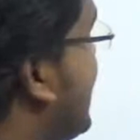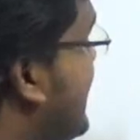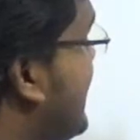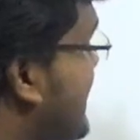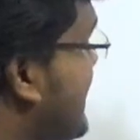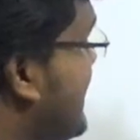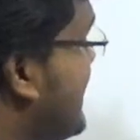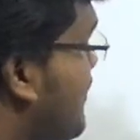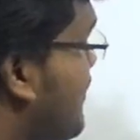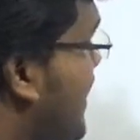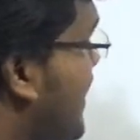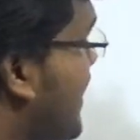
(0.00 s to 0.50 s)

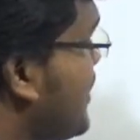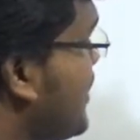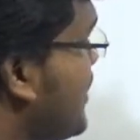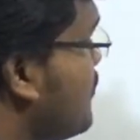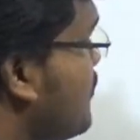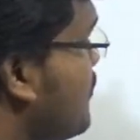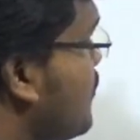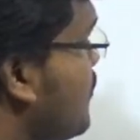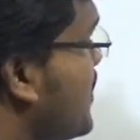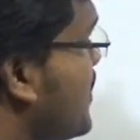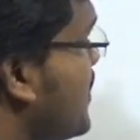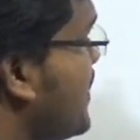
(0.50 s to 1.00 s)
amine
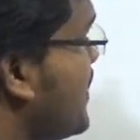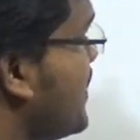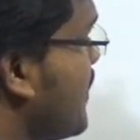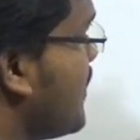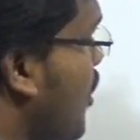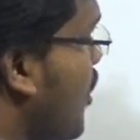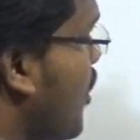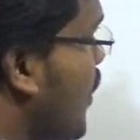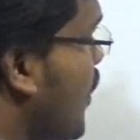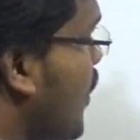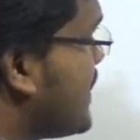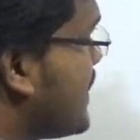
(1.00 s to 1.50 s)
over here
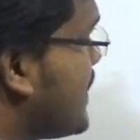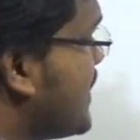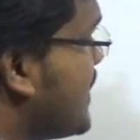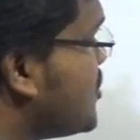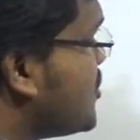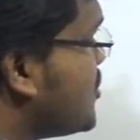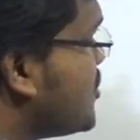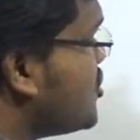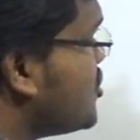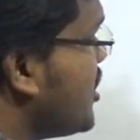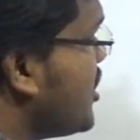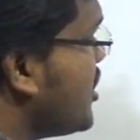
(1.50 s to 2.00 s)
or
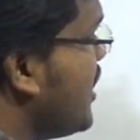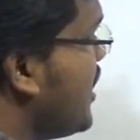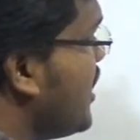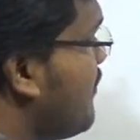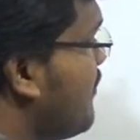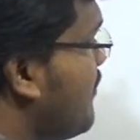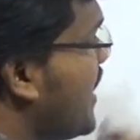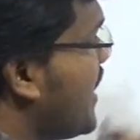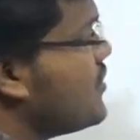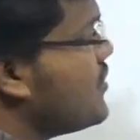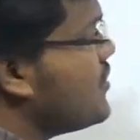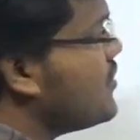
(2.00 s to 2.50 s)
tertiary
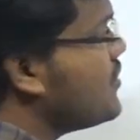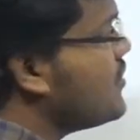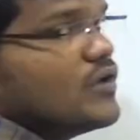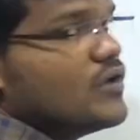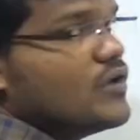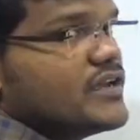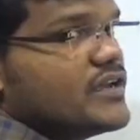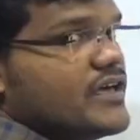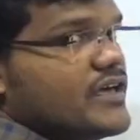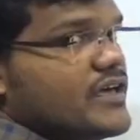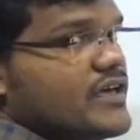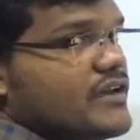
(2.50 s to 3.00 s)
amine over
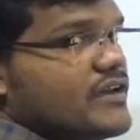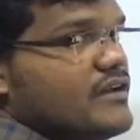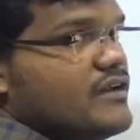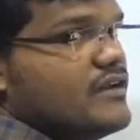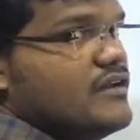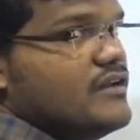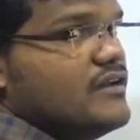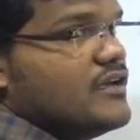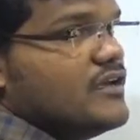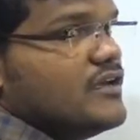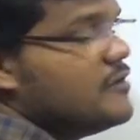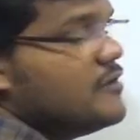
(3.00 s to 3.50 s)
here,
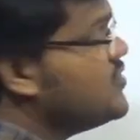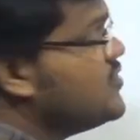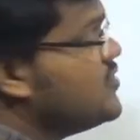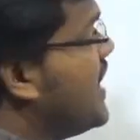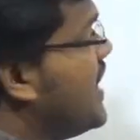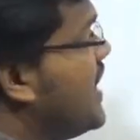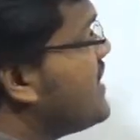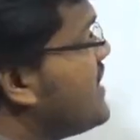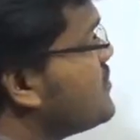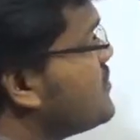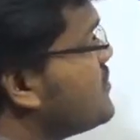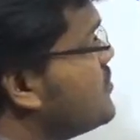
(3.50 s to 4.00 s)
if they
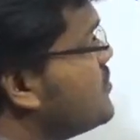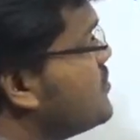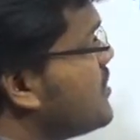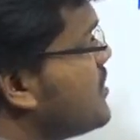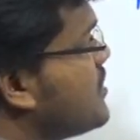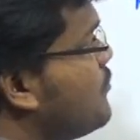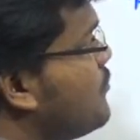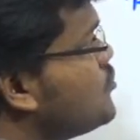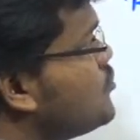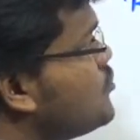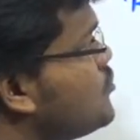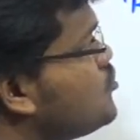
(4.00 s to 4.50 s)
are
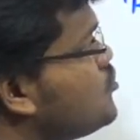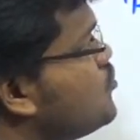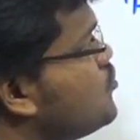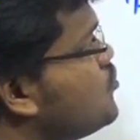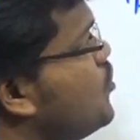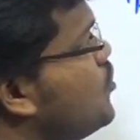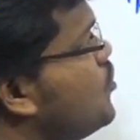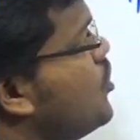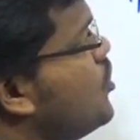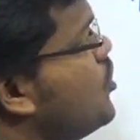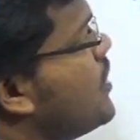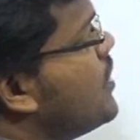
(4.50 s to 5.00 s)
supposed
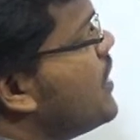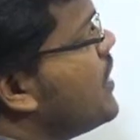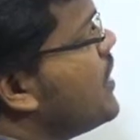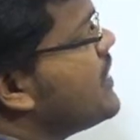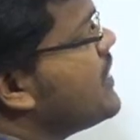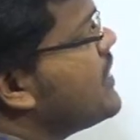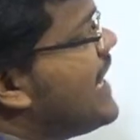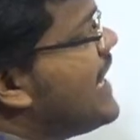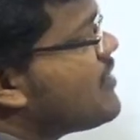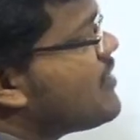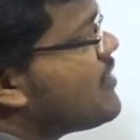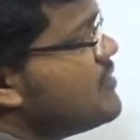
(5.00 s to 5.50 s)
to
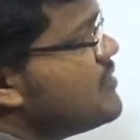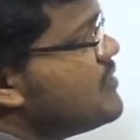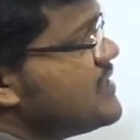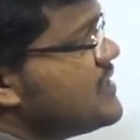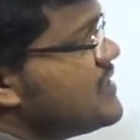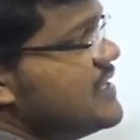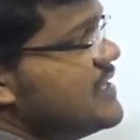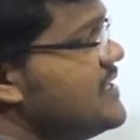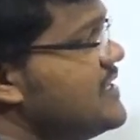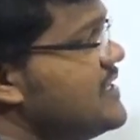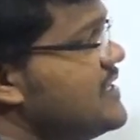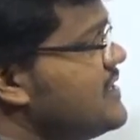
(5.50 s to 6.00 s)
react with
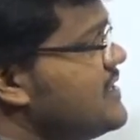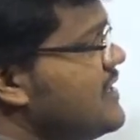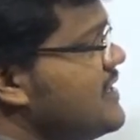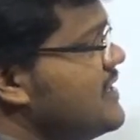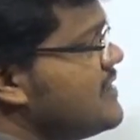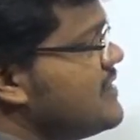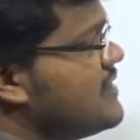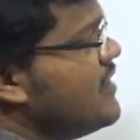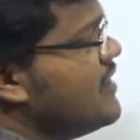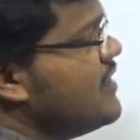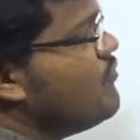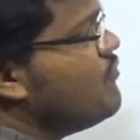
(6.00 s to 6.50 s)
these,
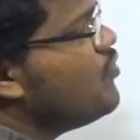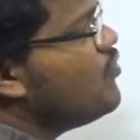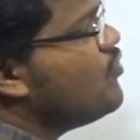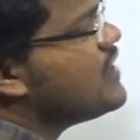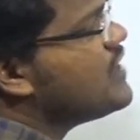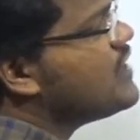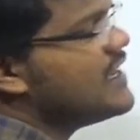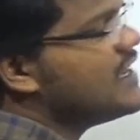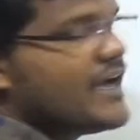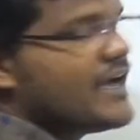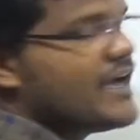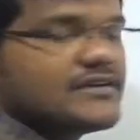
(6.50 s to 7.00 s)
they won't
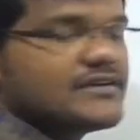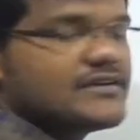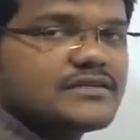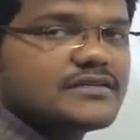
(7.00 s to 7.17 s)
react.